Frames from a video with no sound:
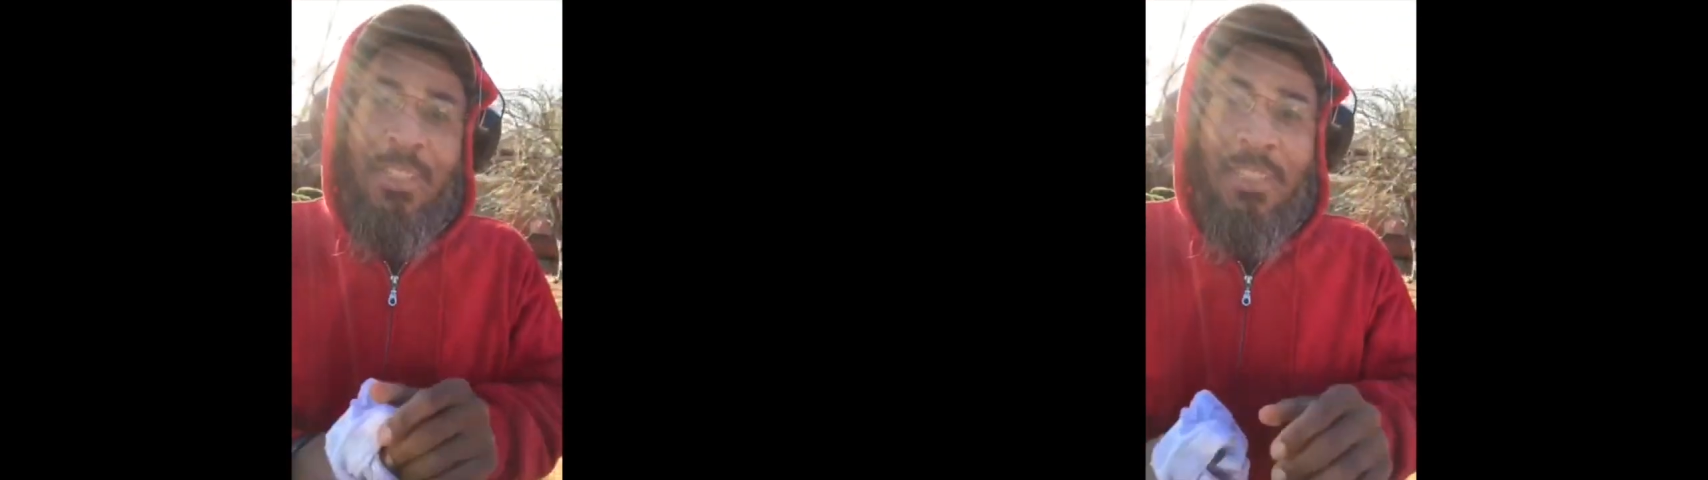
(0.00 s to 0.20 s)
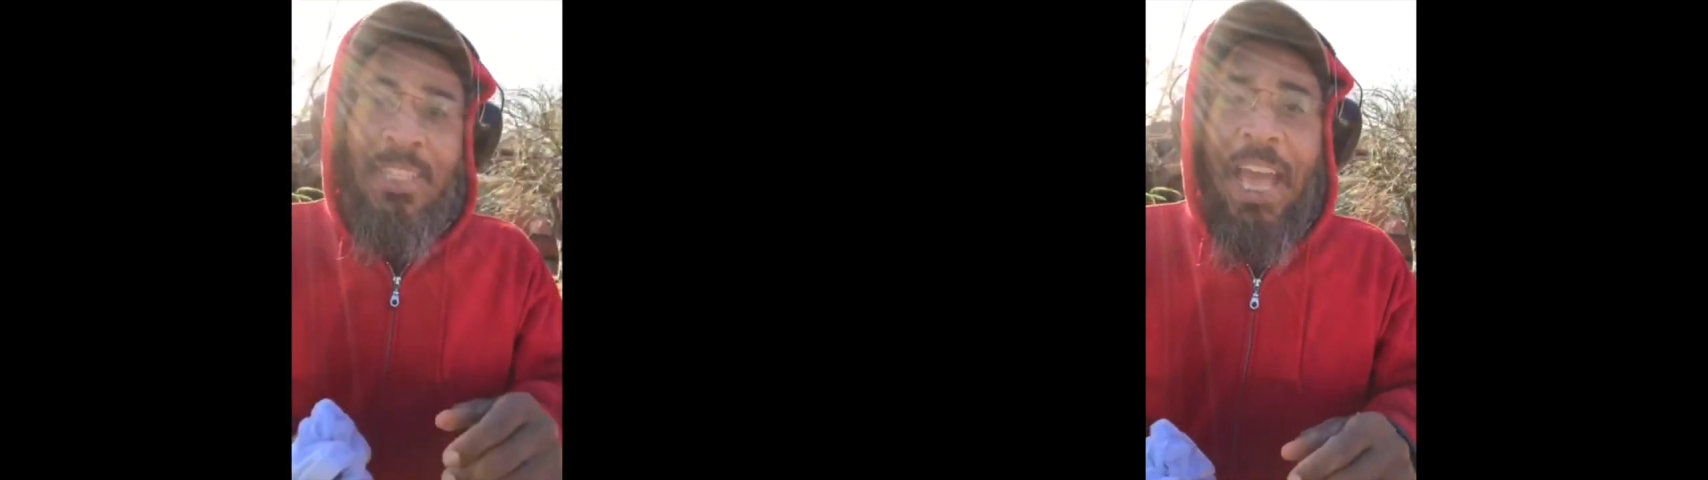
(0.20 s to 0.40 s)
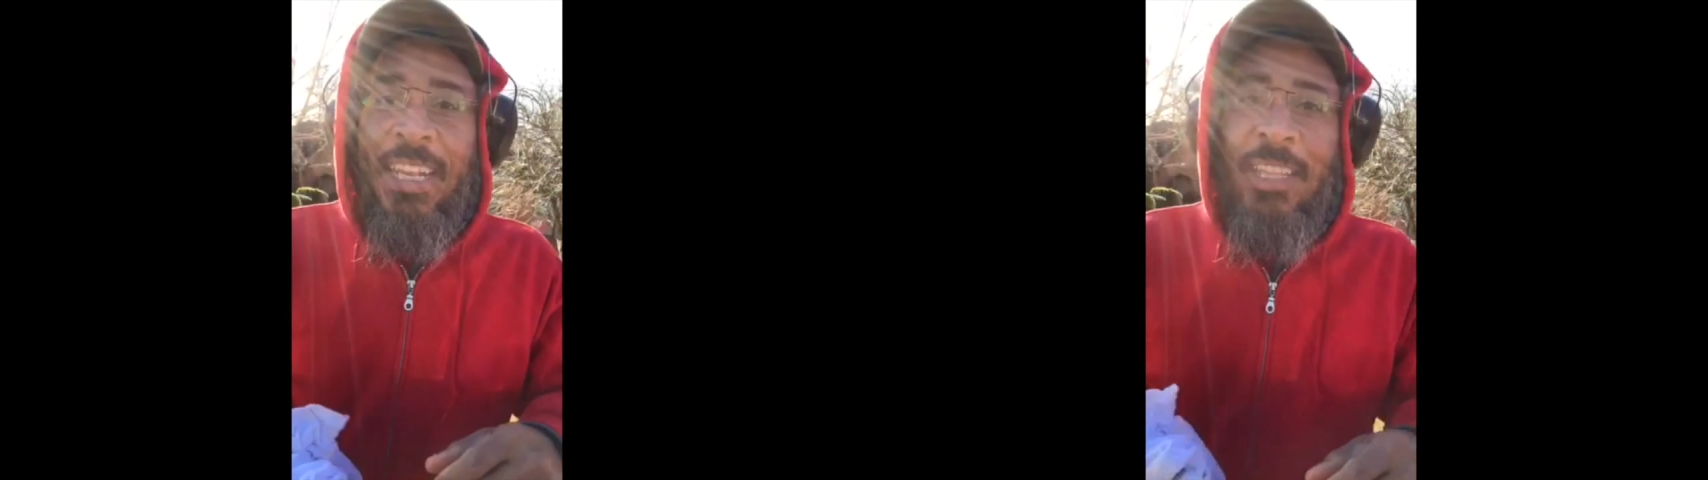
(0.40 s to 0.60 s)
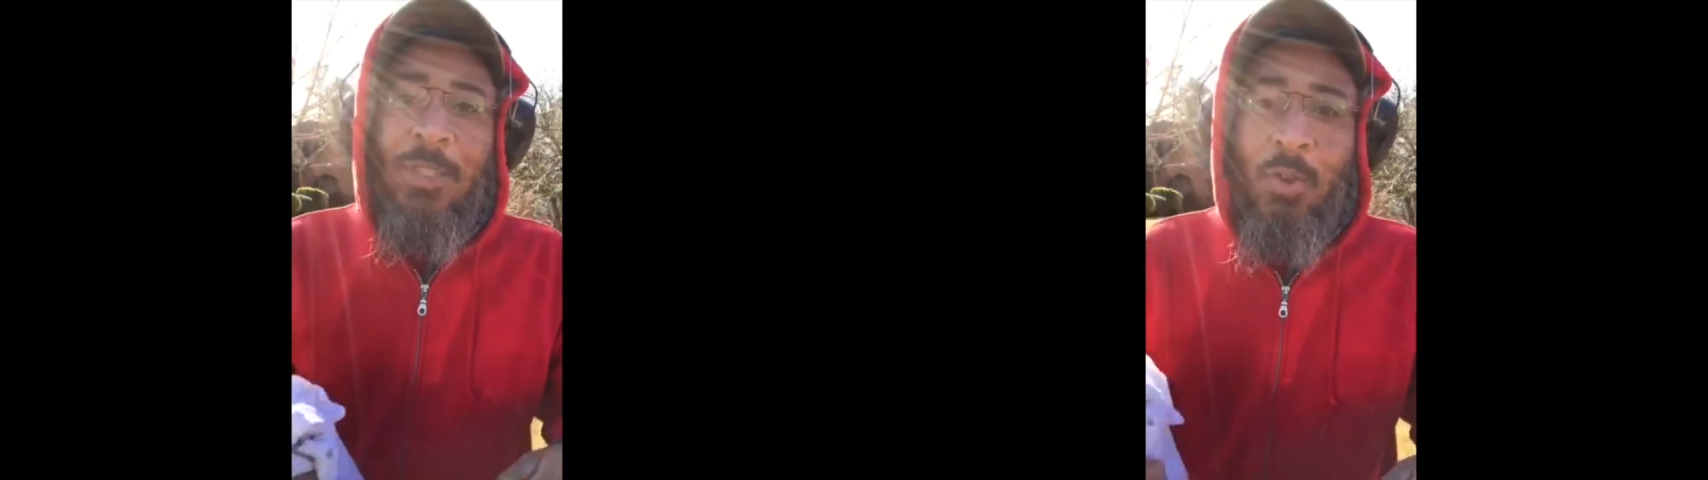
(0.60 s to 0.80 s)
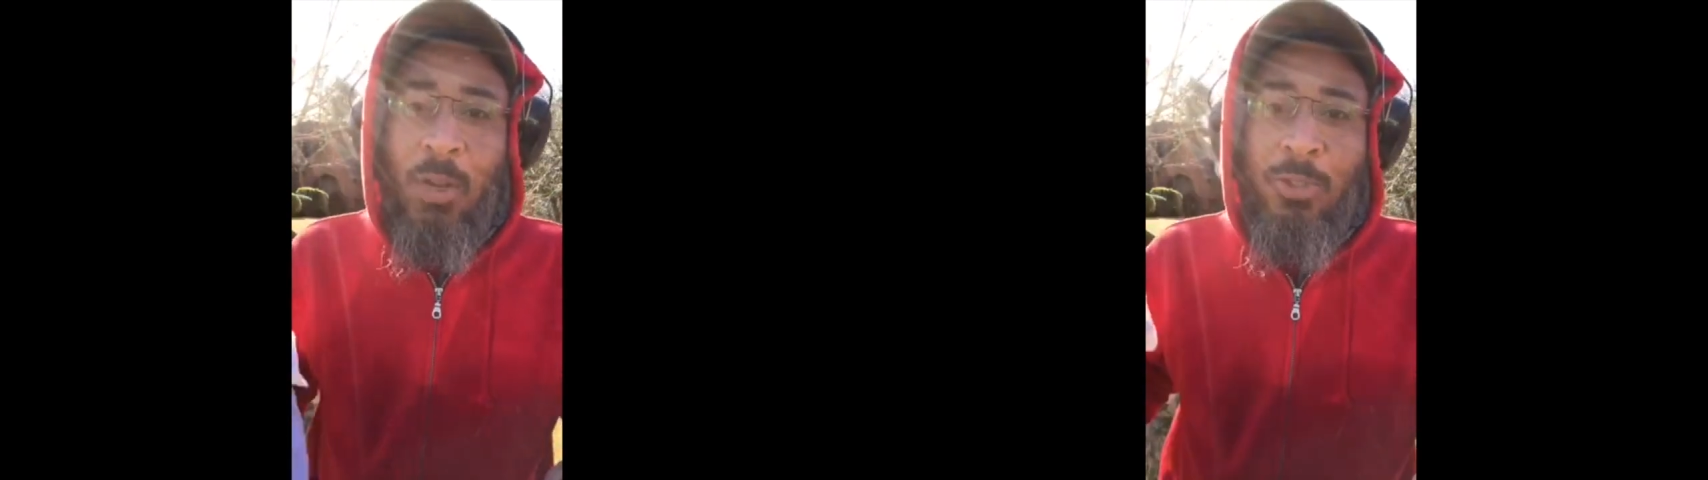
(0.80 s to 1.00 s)
side of the
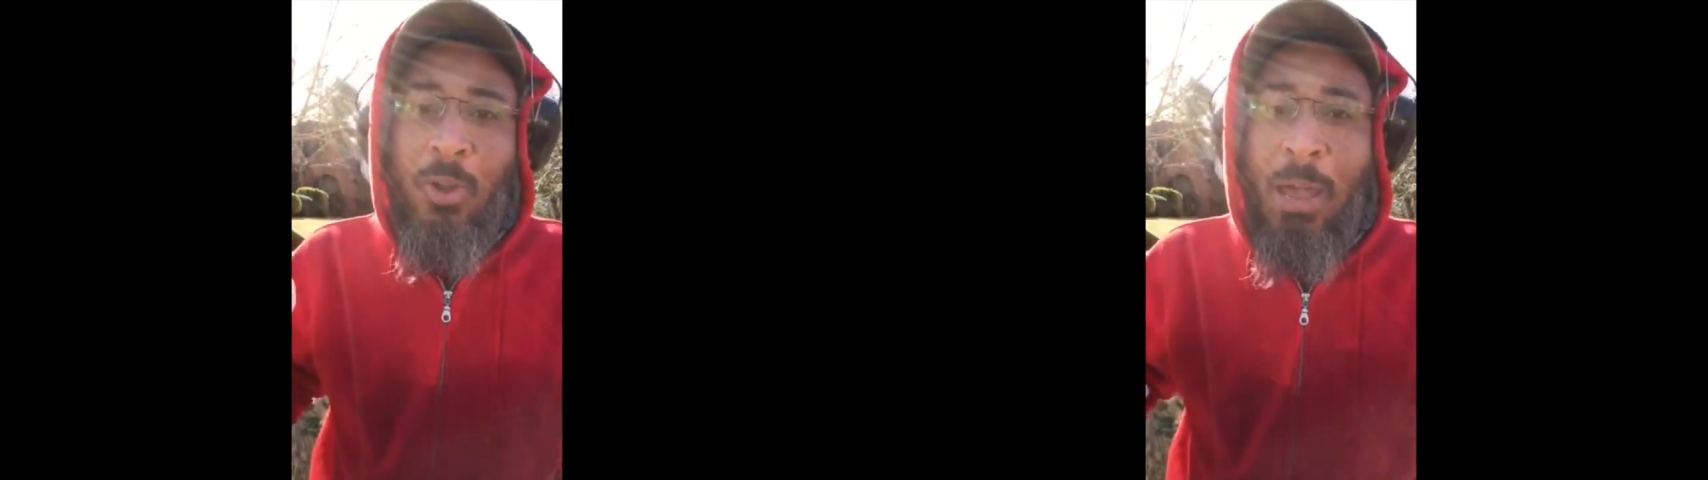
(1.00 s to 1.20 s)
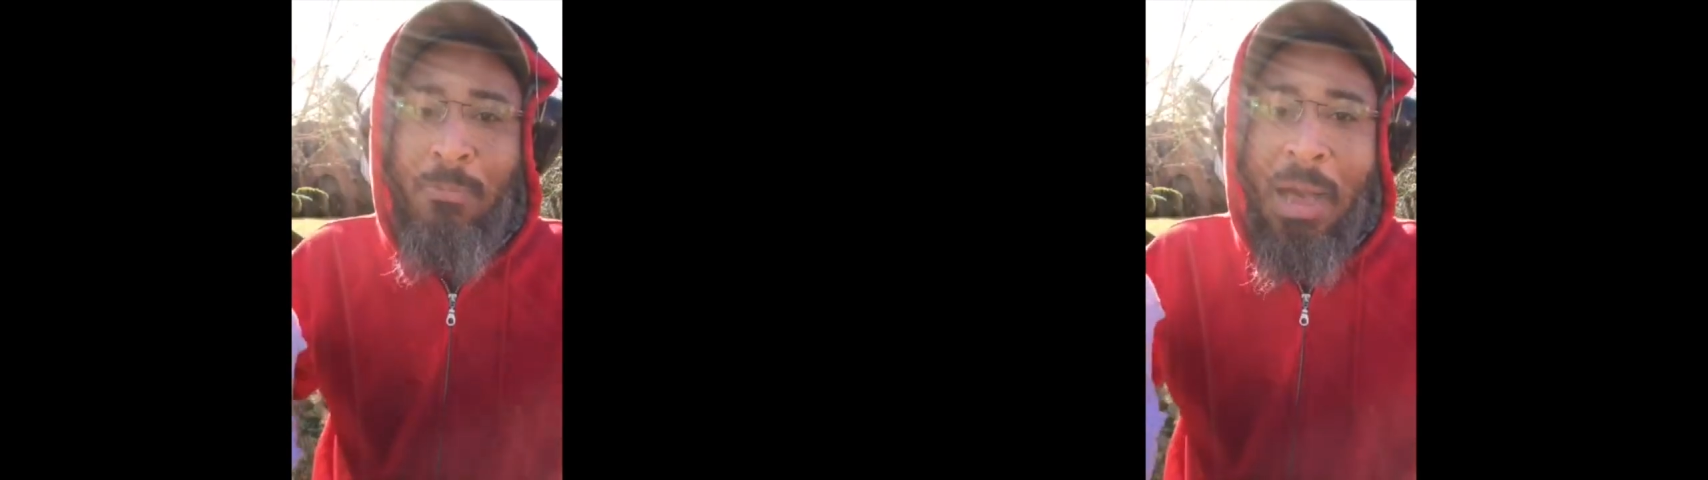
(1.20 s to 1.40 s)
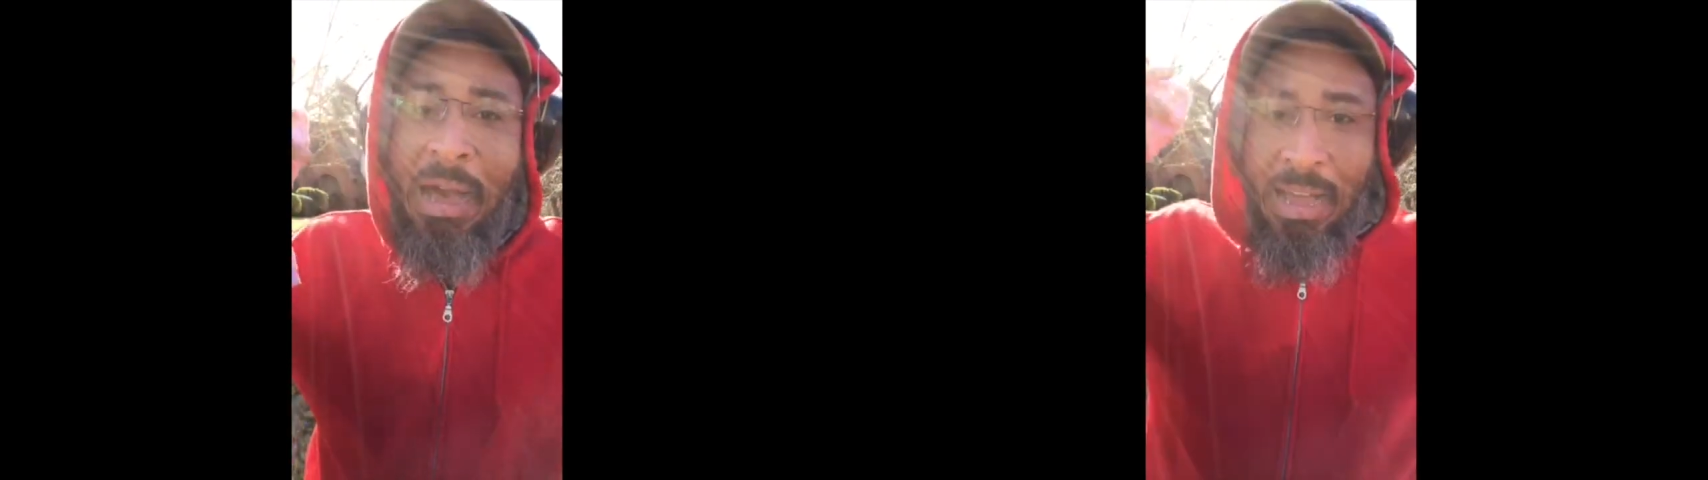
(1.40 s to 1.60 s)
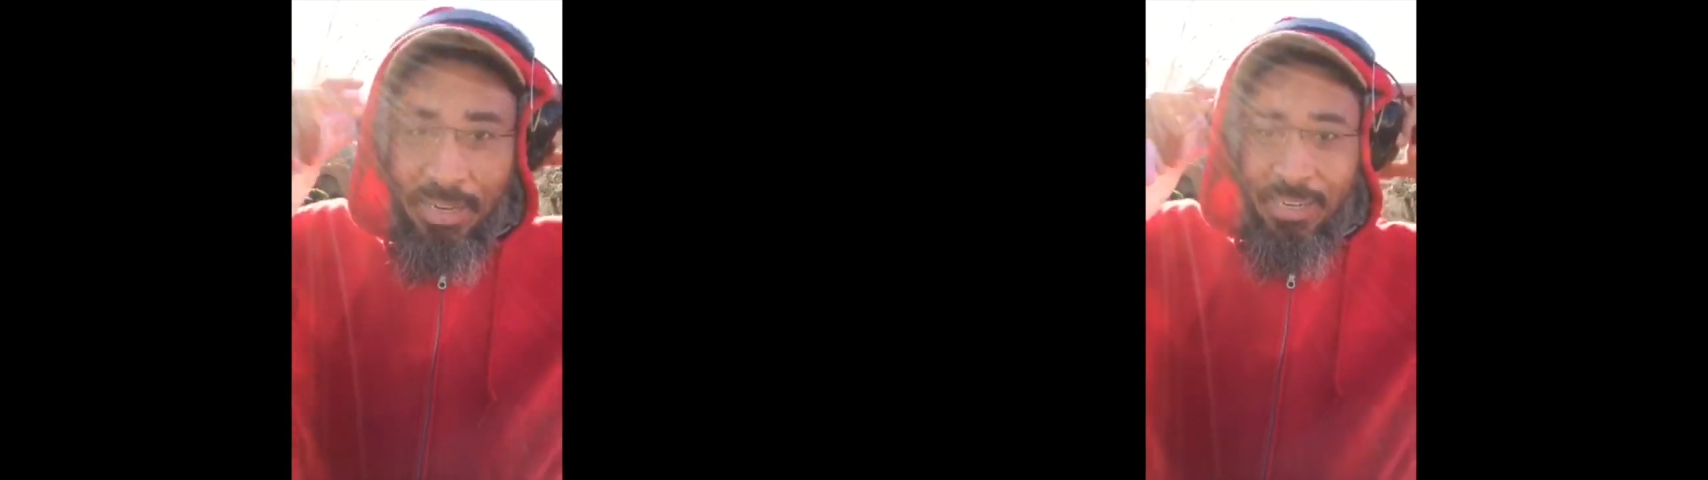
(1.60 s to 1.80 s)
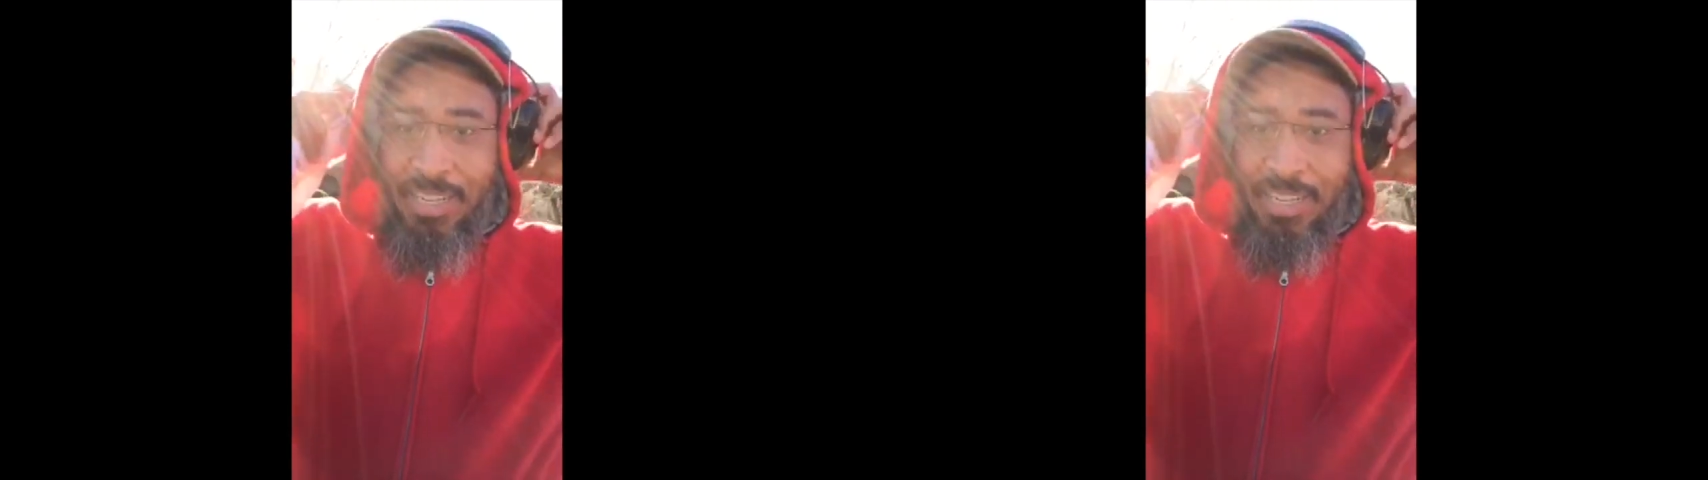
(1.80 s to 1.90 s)
truck tripod.